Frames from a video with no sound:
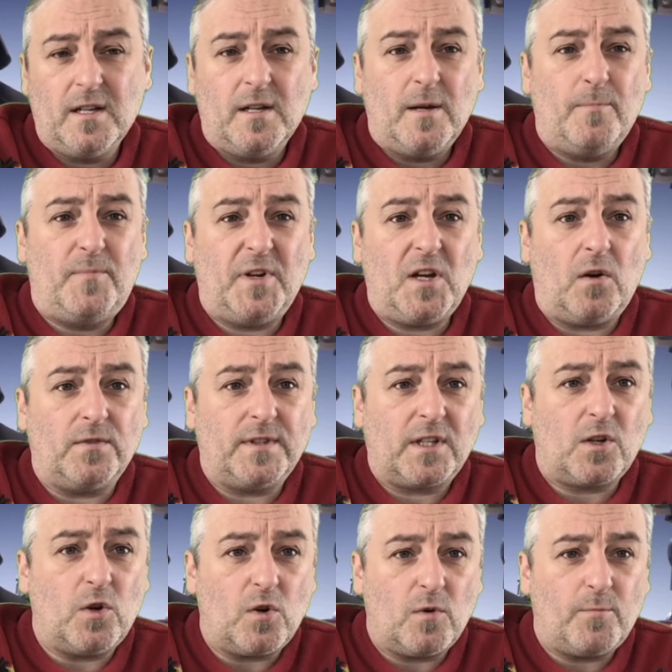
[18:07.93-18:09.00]
Beyond the
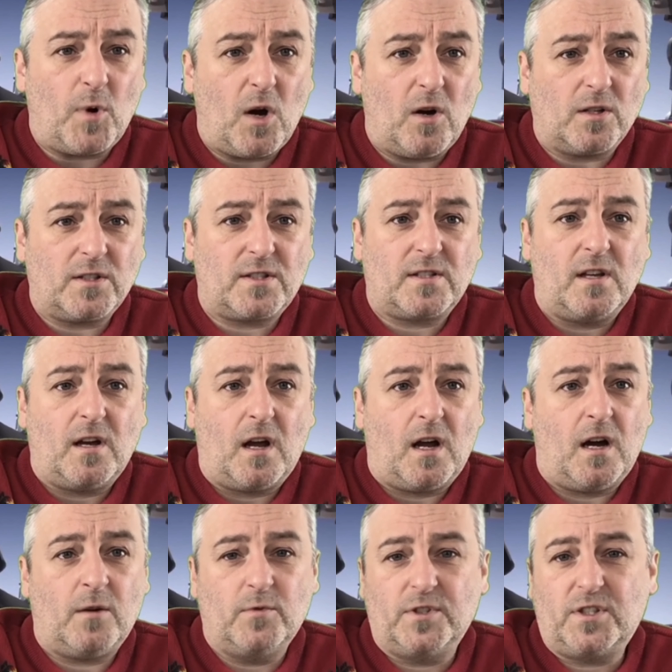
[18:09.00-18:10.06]
core box, I
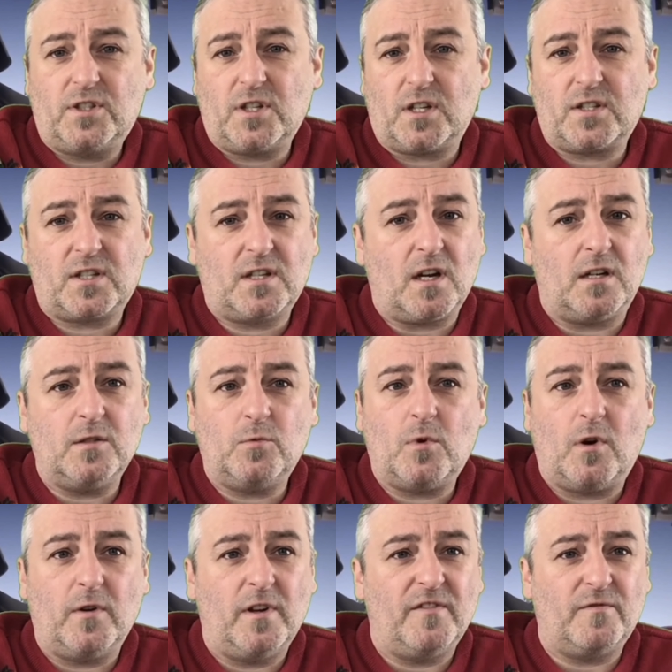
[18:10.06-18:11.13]
would just go what
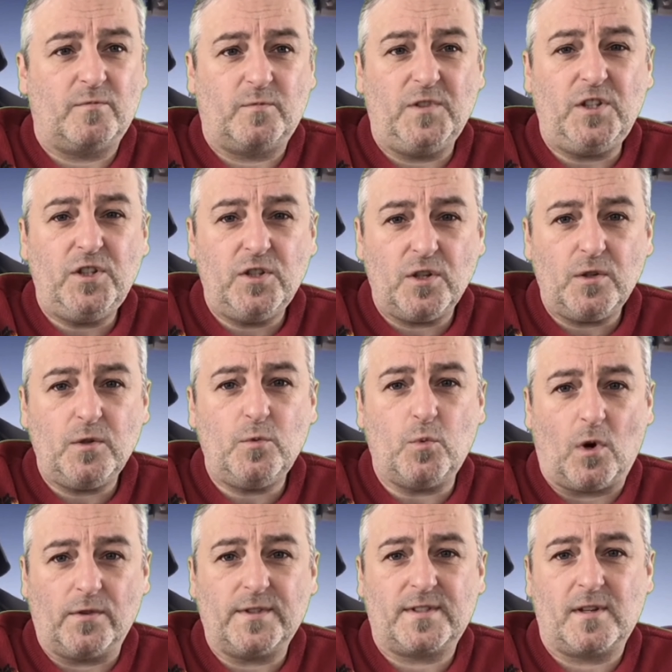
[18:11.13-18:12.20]
you
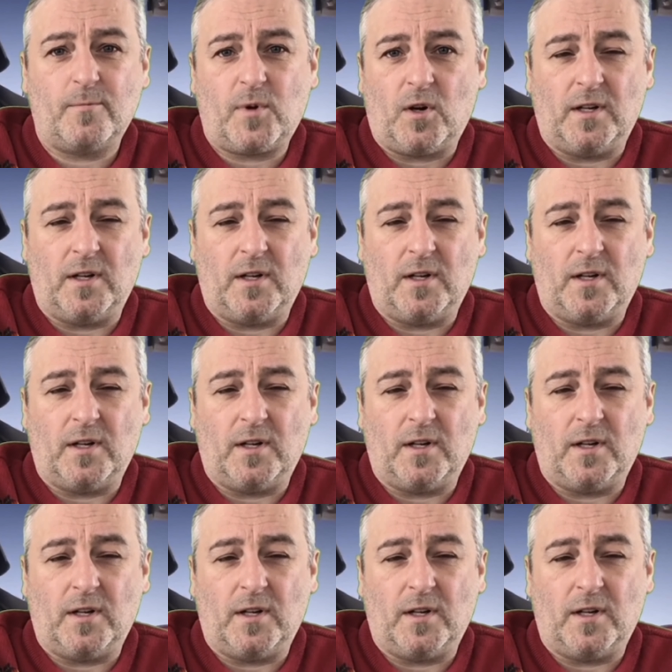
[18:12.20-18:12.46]
want to buy.